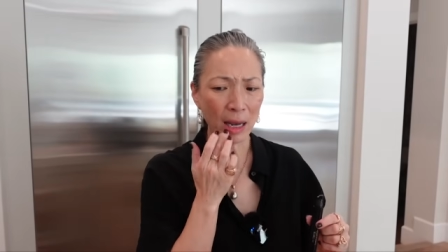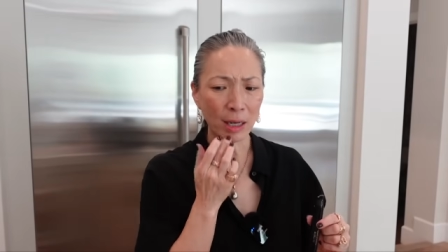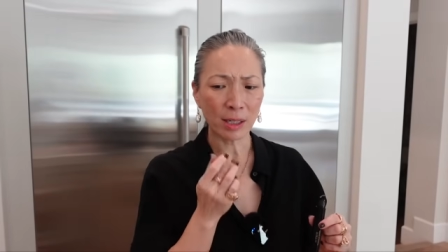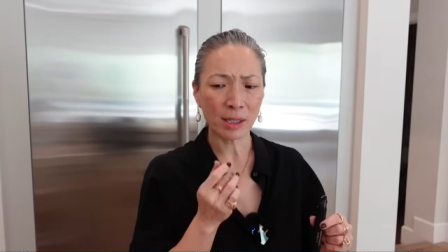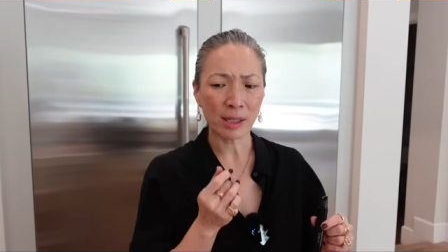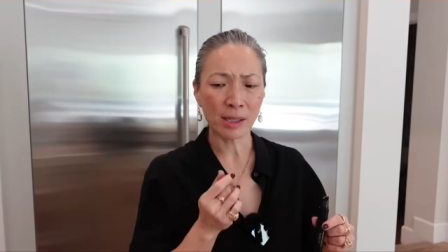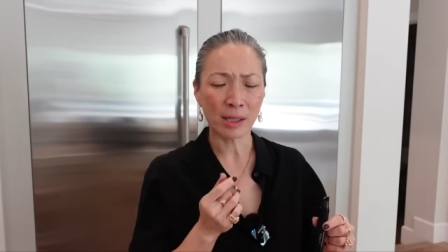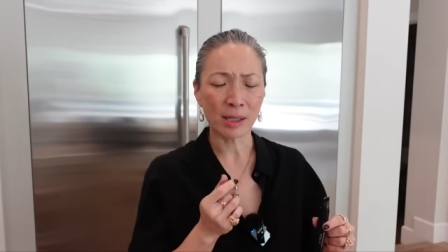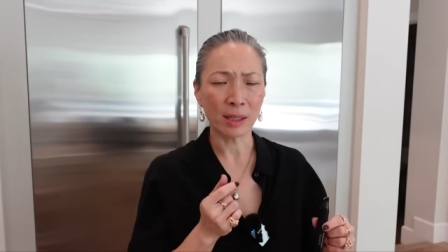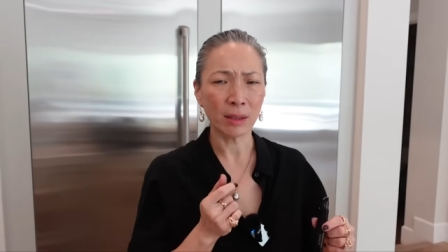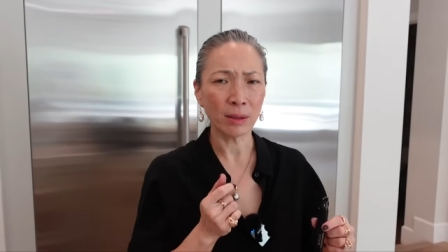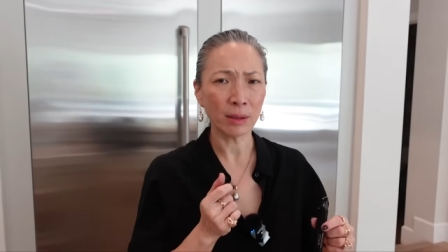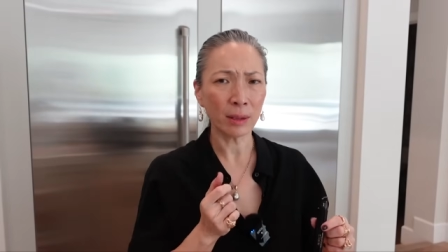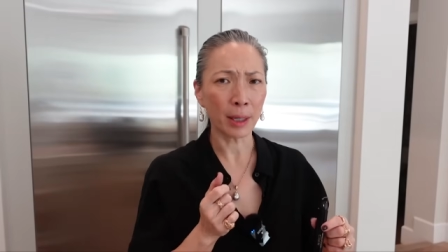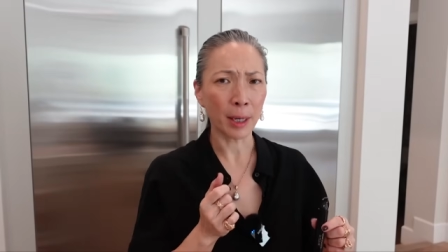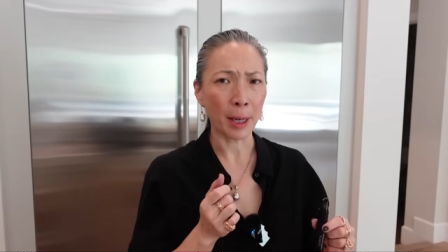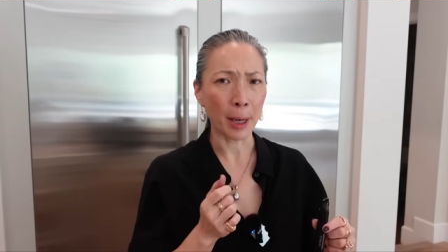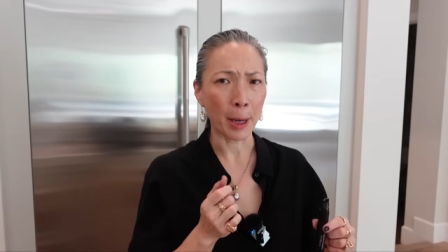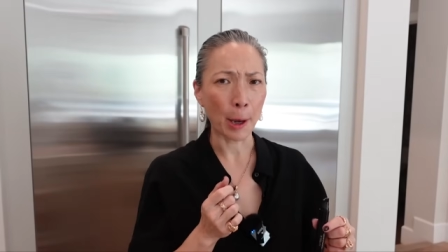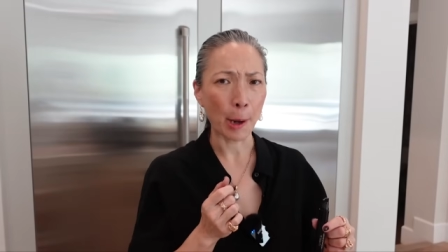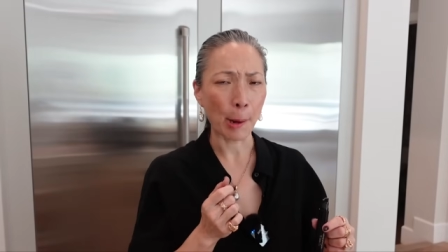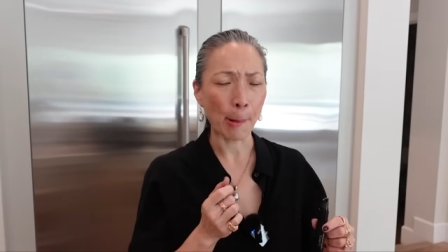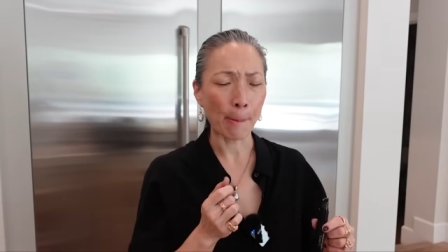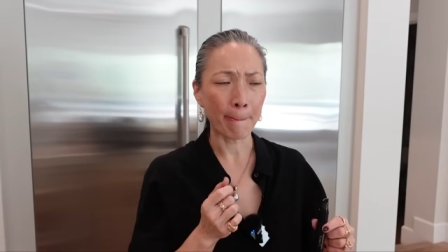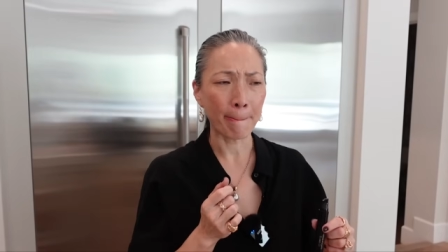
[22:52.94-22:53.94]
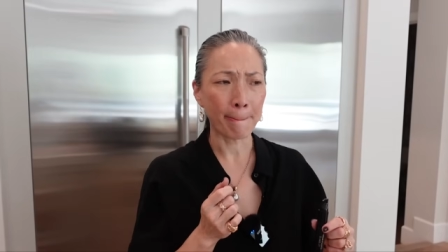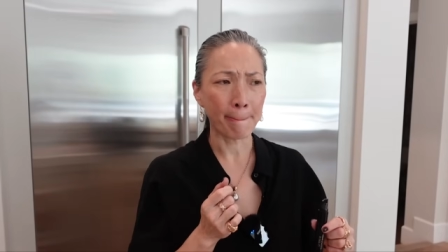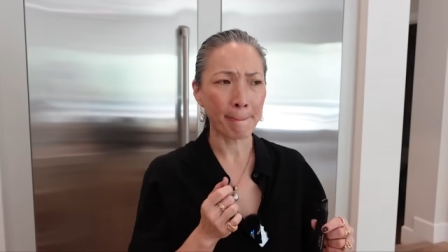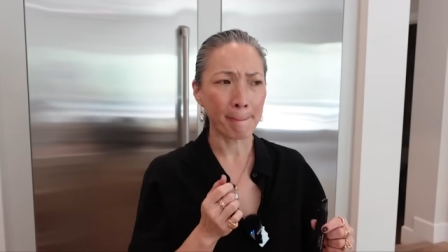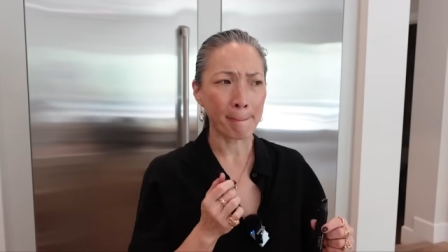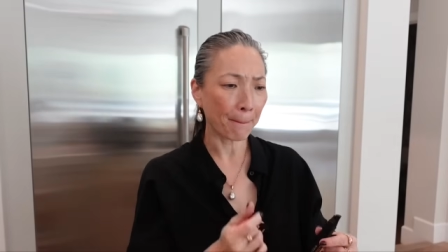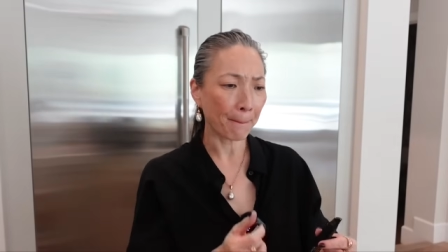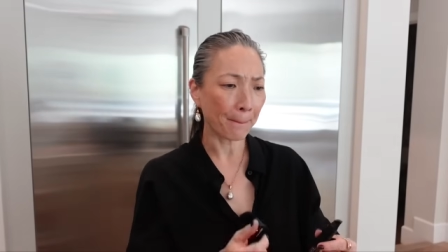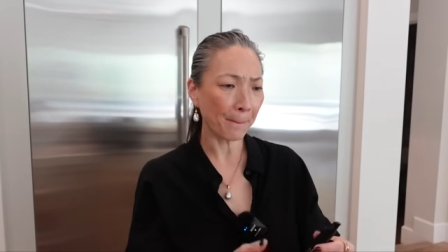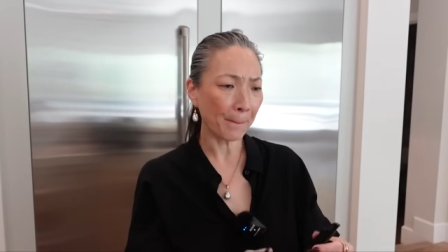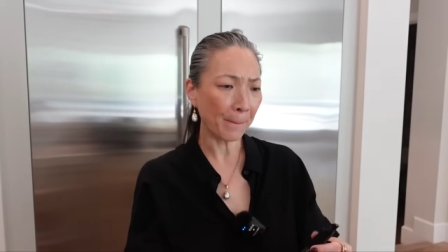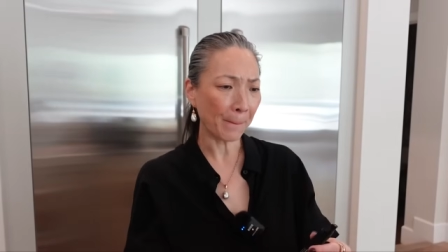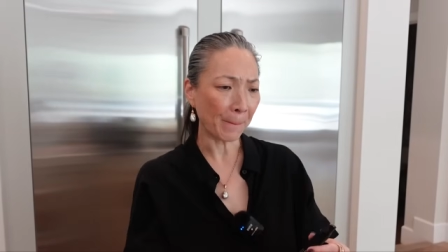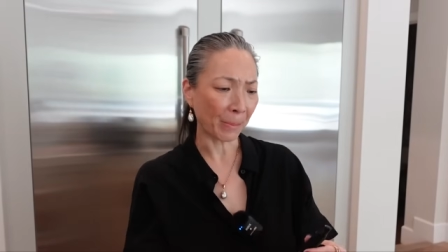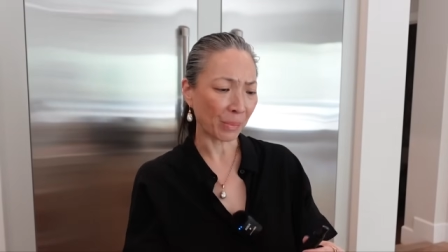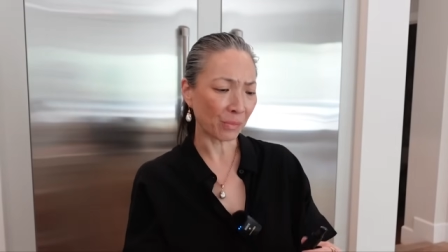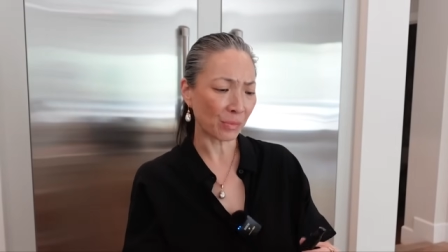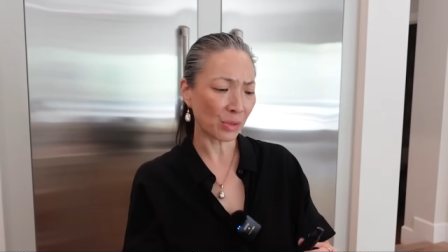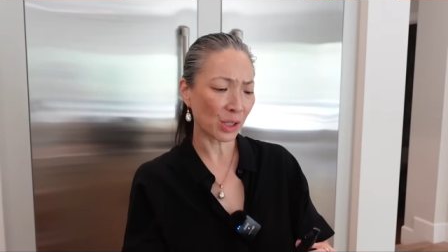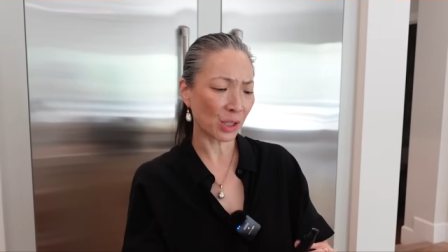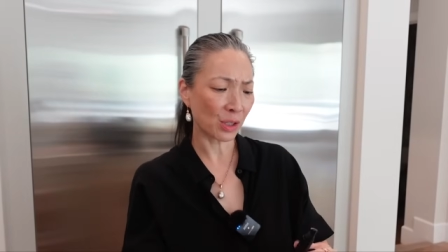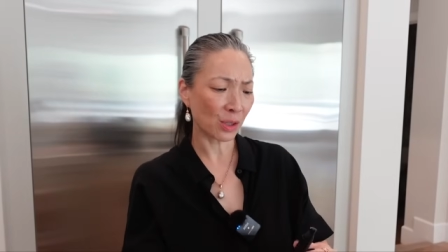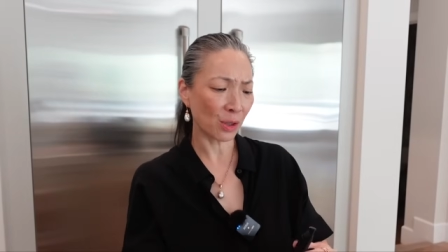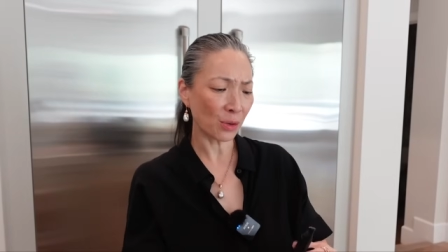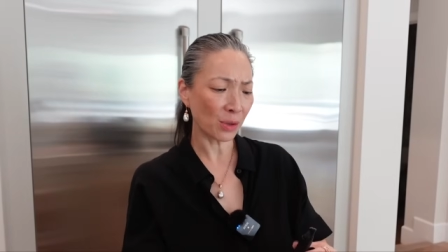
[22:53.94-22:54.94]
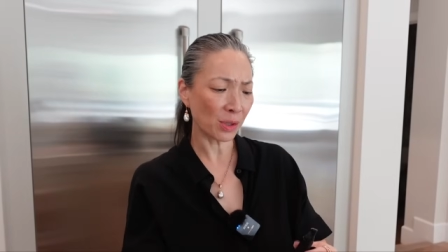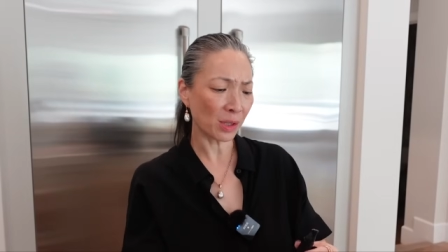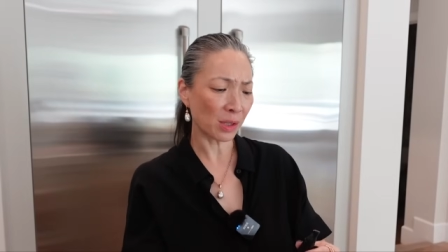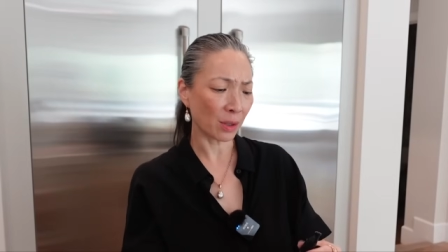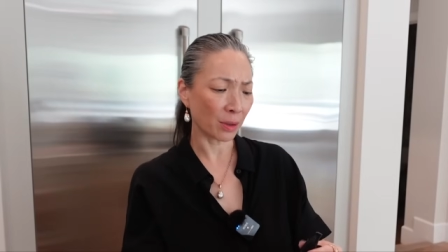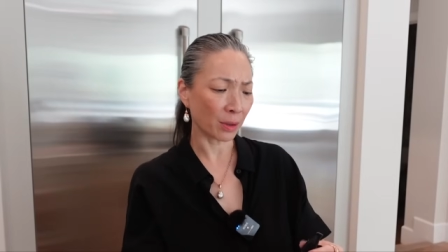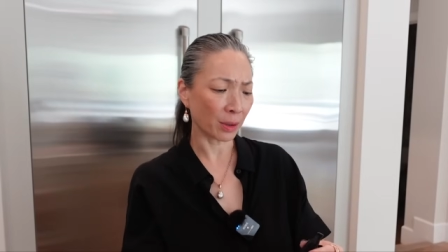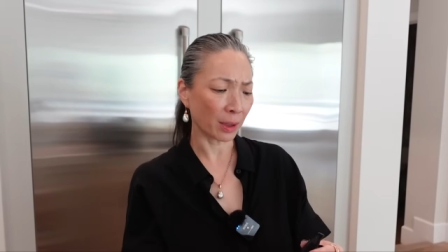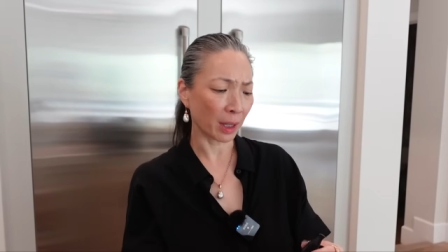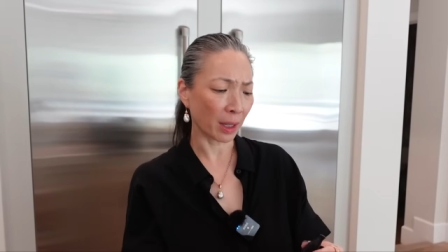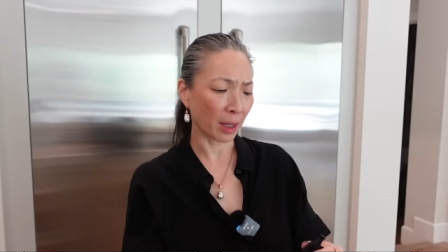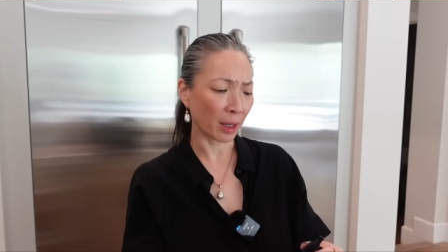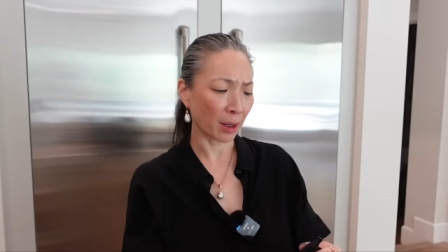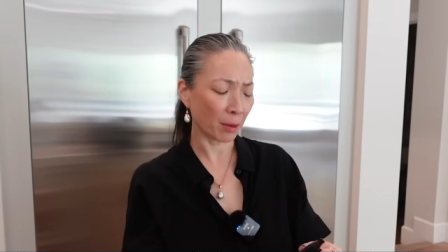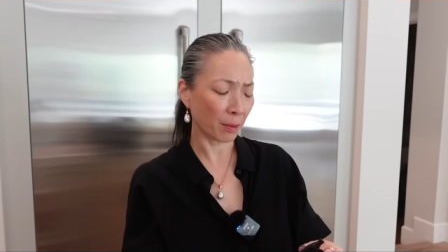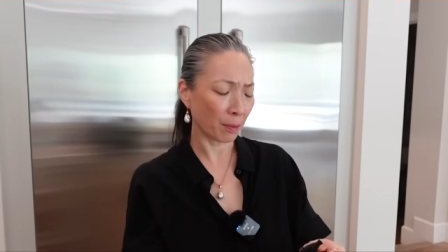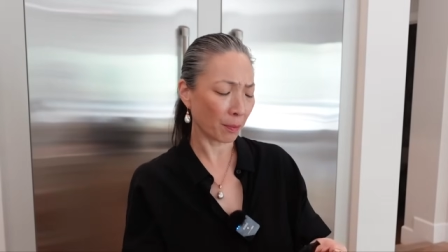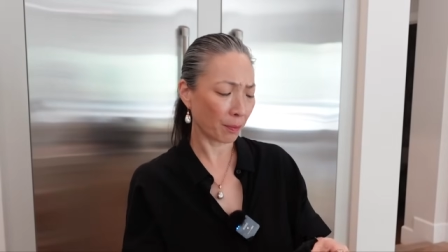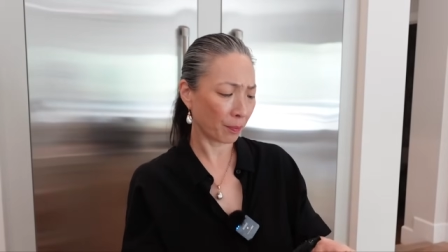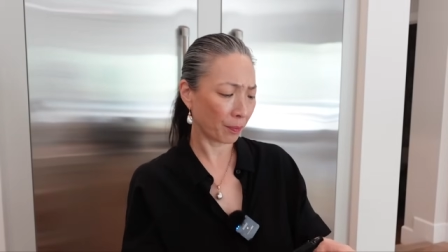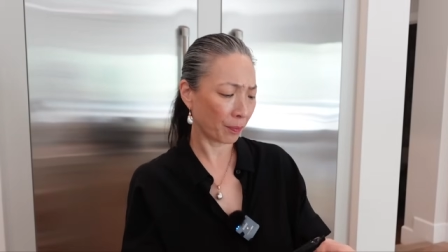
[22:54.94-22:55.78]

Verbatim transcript: Silky. Mmm. So silky.